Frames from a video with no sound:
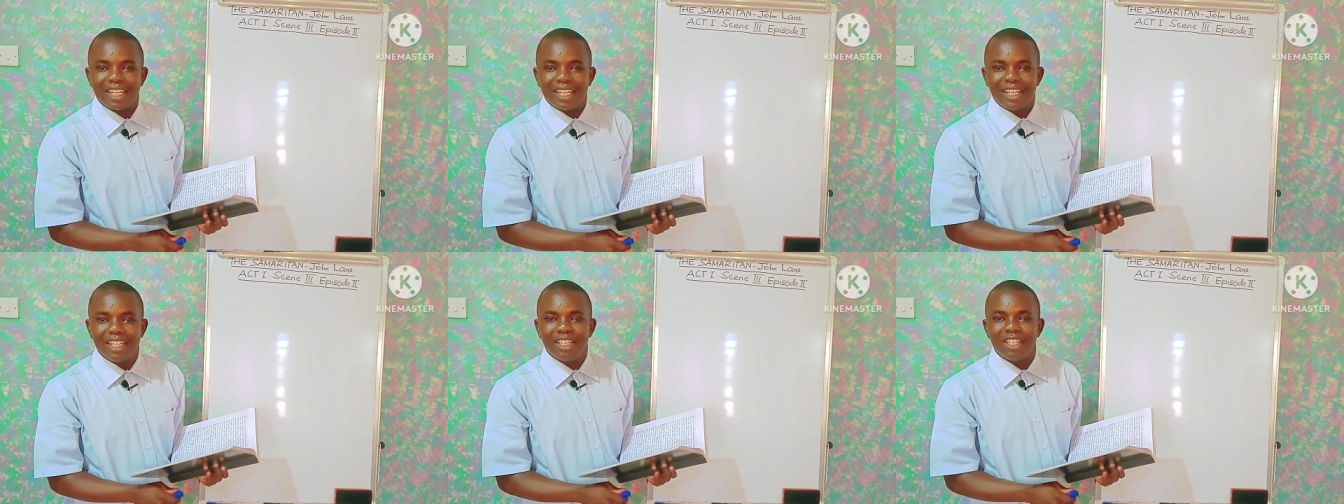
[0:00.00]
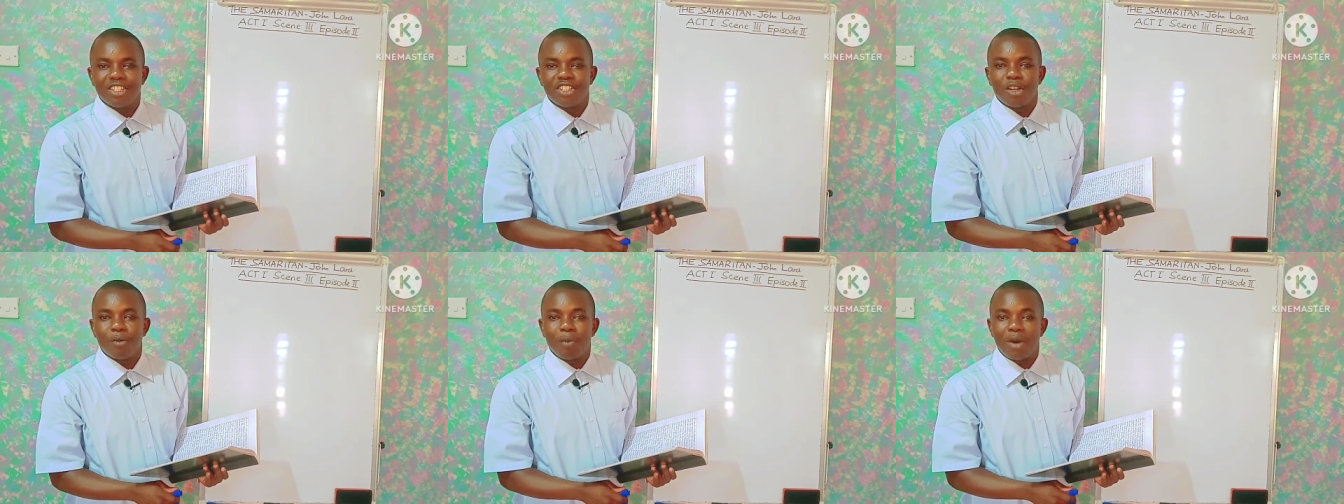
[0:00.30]
in the
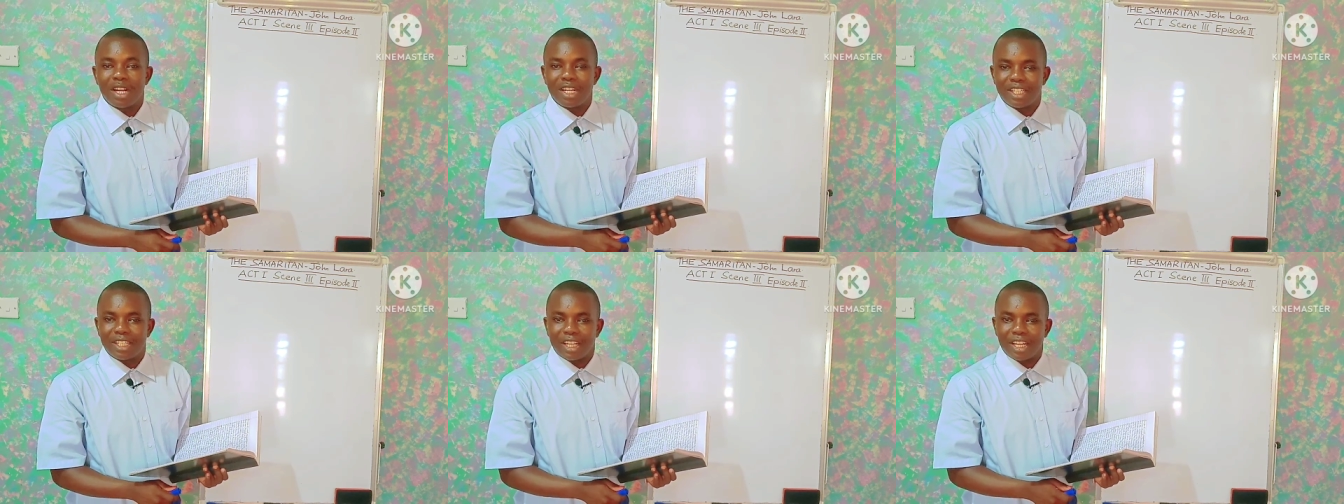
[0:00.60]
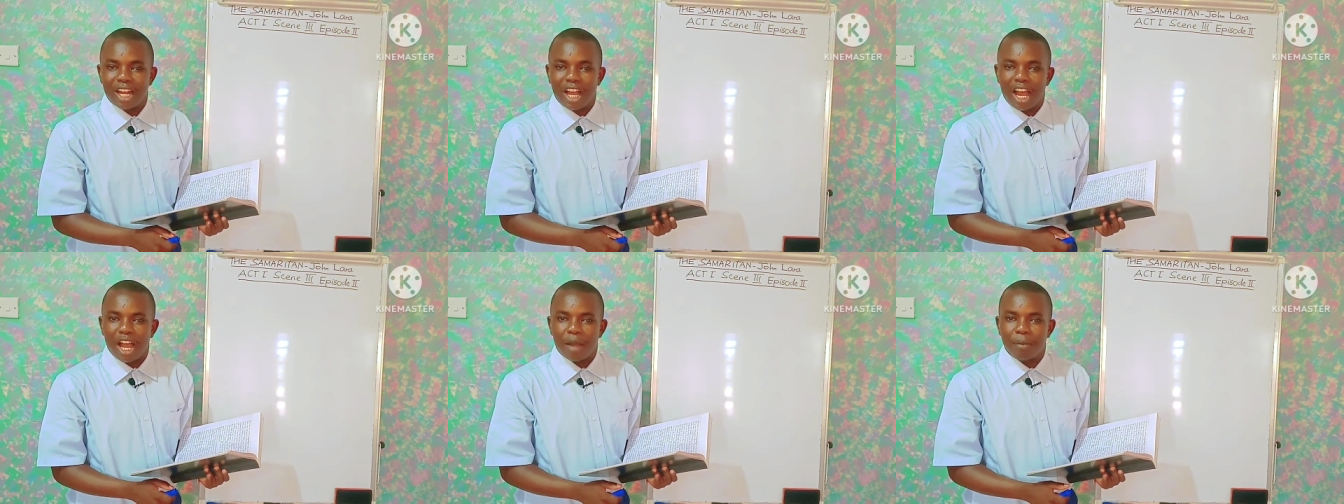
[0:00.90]
Samaritan
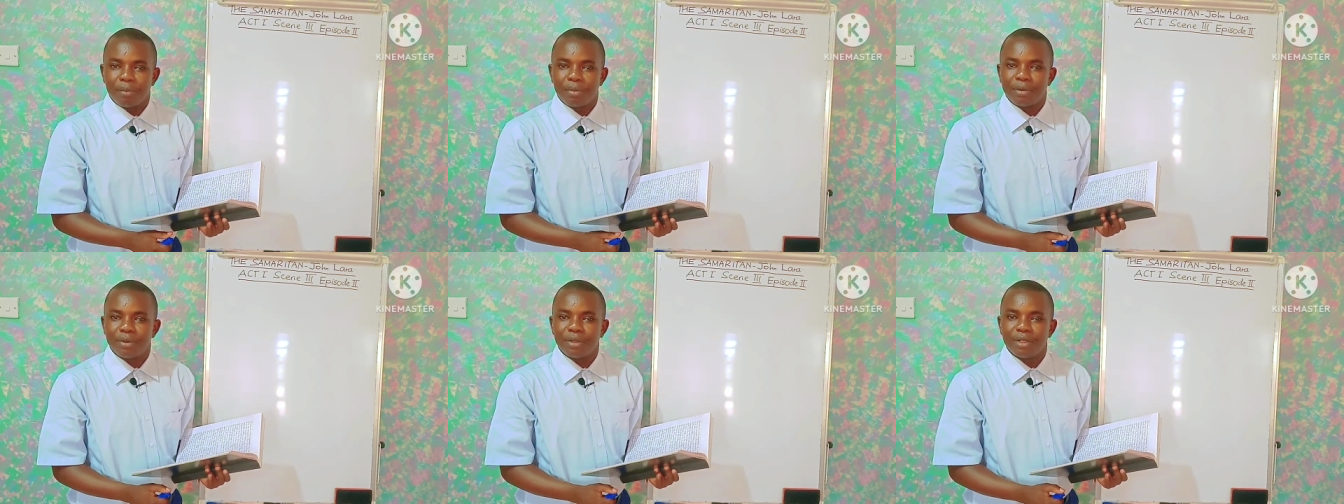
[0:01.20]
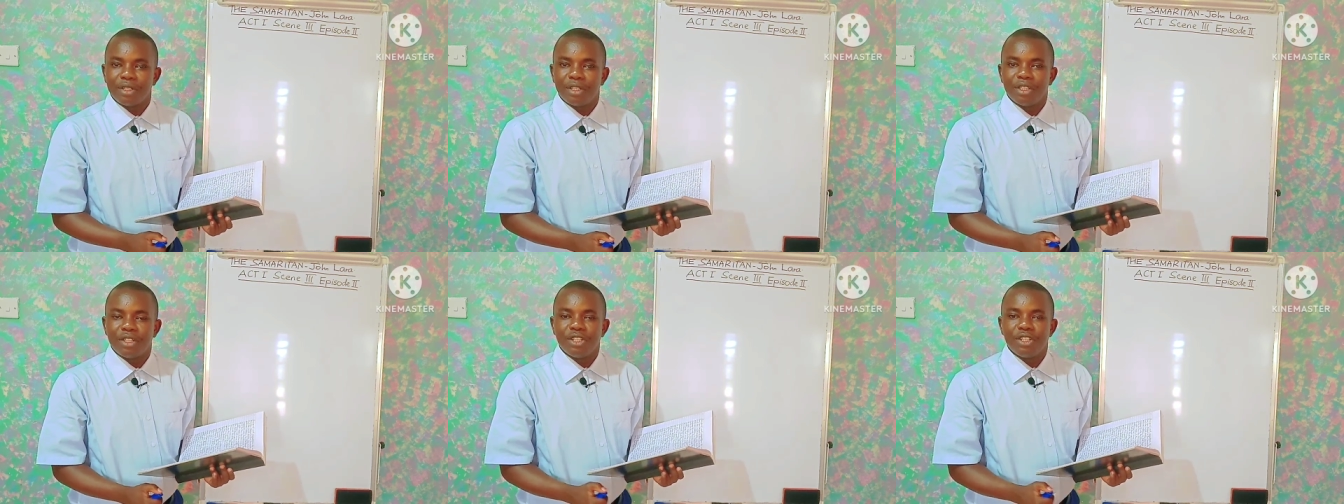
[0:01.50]
app.
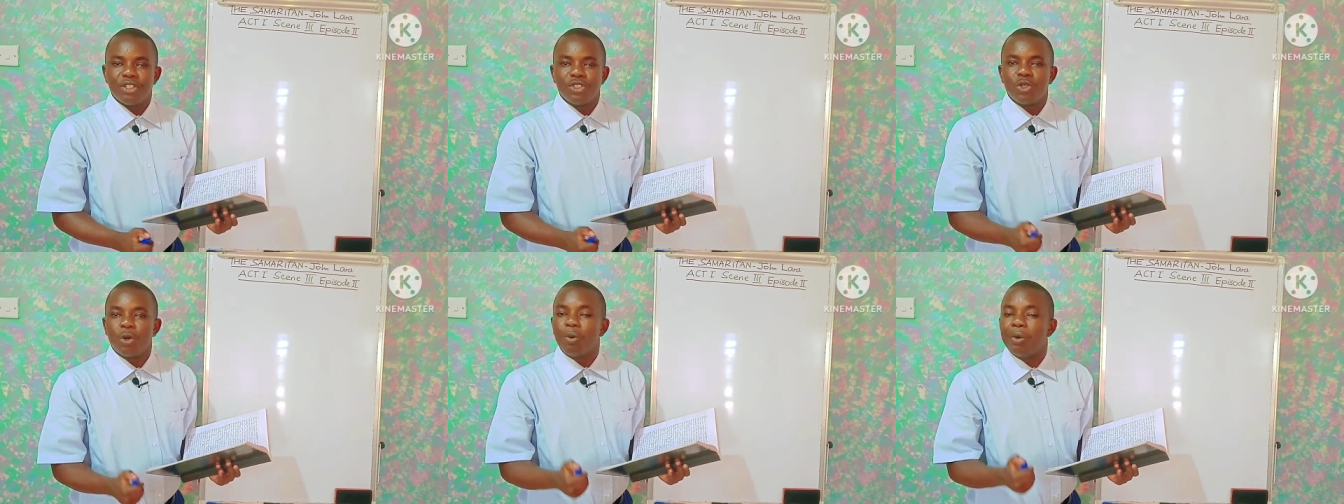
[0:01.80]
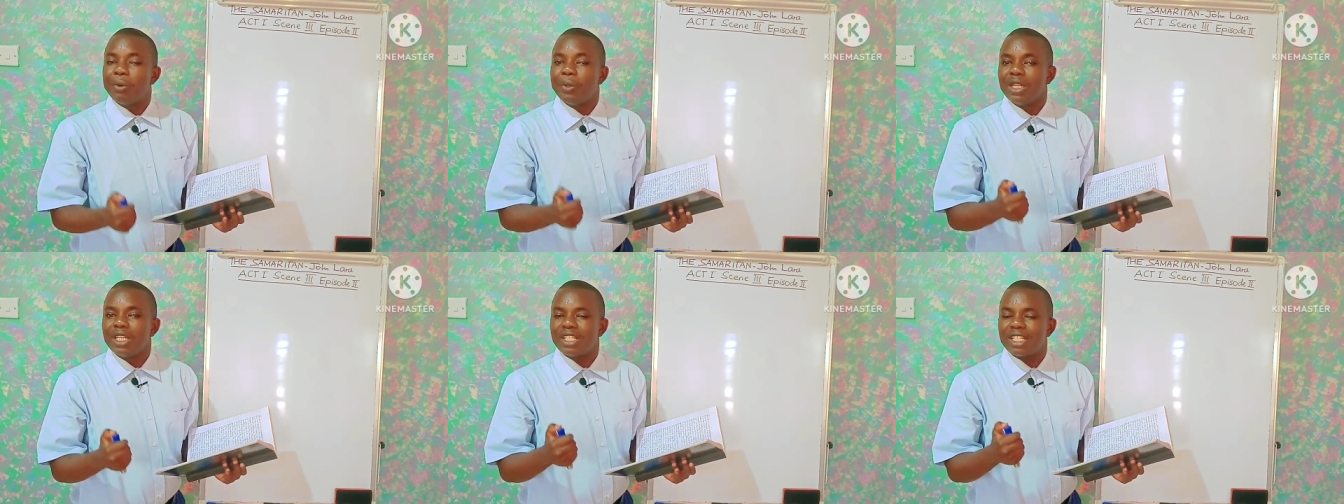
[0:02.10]
So
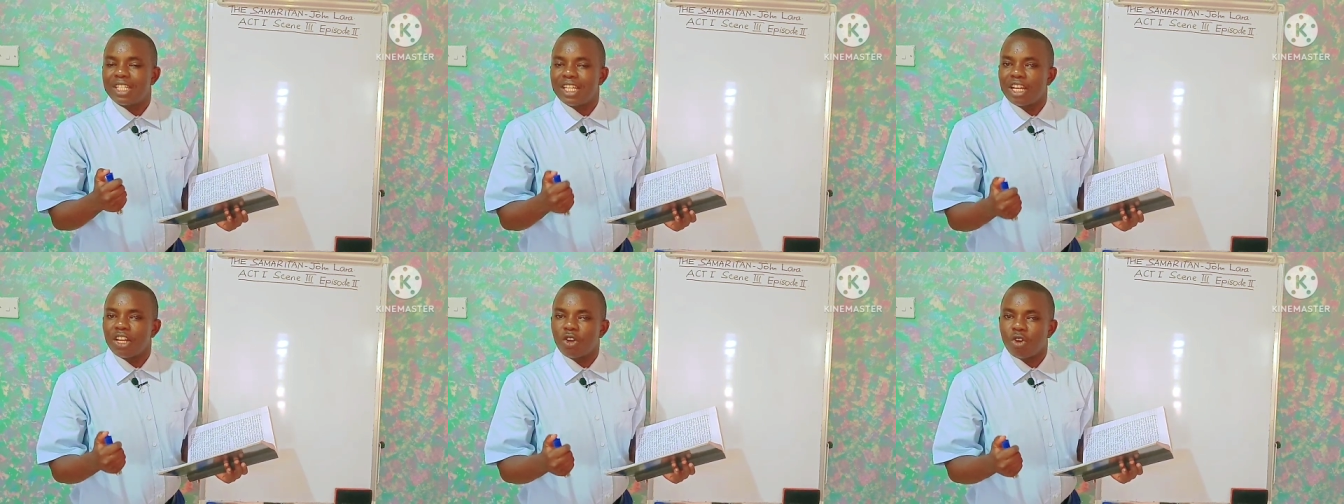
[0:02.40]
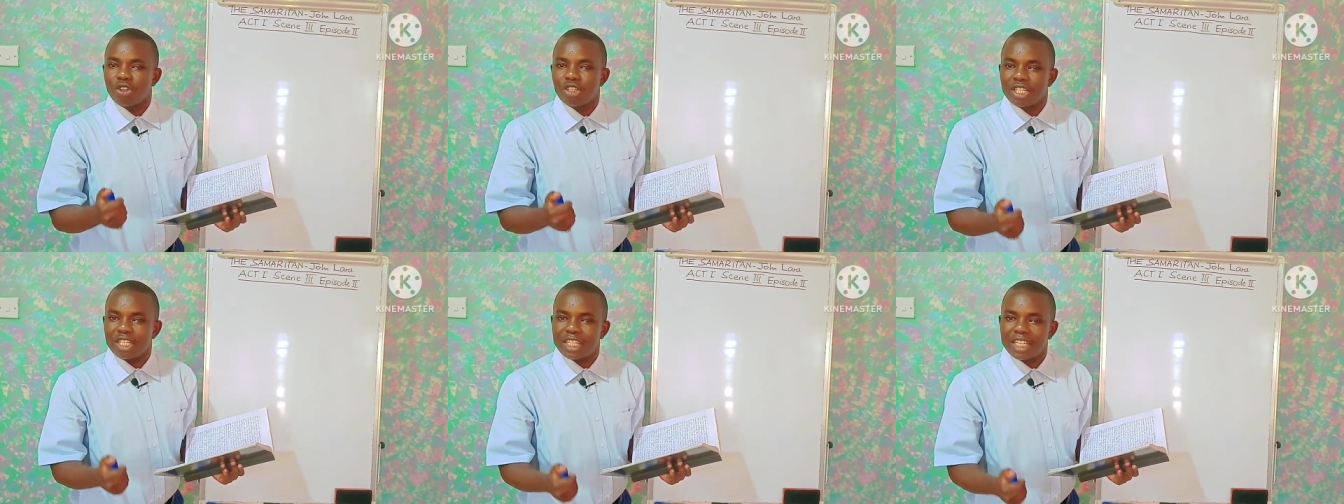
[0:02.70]
we will still
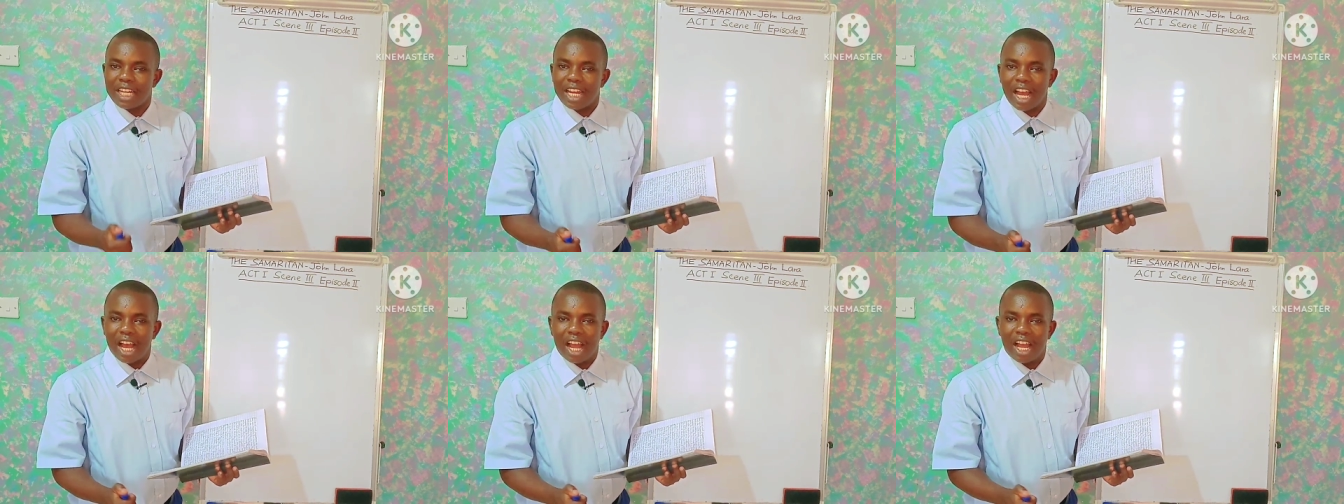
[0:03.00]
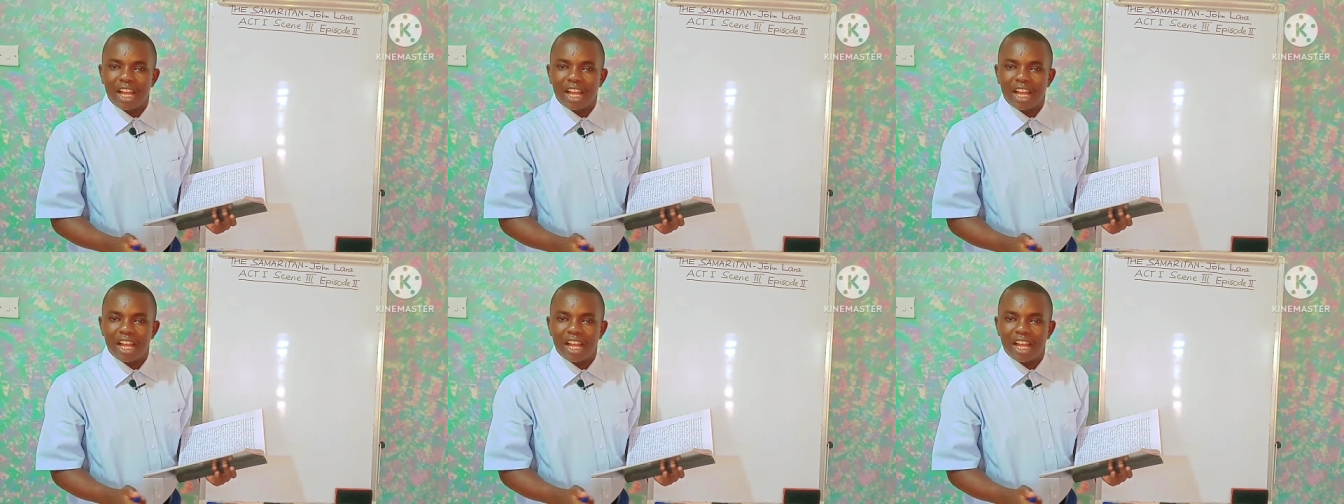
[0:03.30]
consider